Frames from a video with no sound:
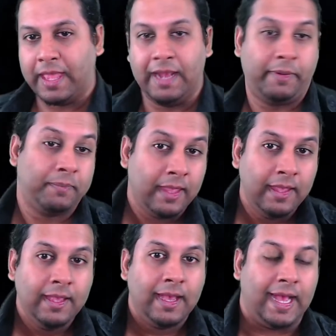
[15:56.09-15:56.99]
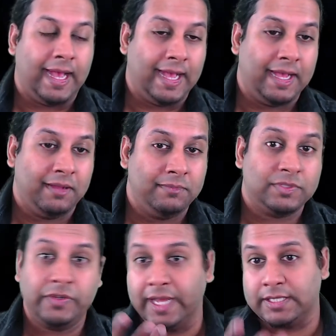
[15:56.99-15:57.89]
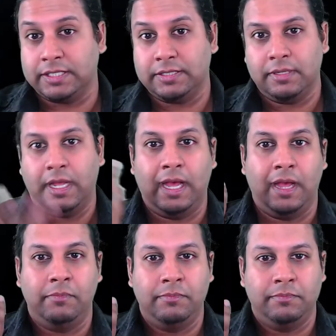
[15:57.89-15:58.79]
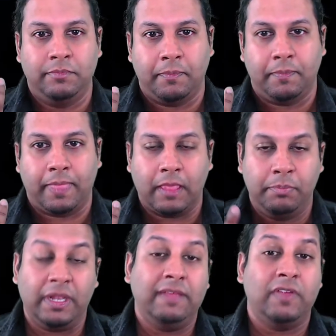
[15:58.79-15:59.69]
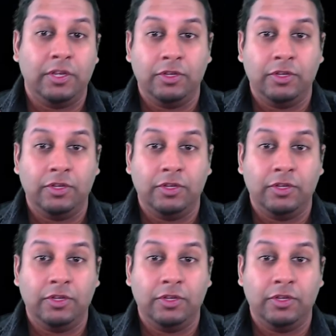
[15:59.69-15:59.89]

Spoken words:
Anyway, so yes, believing in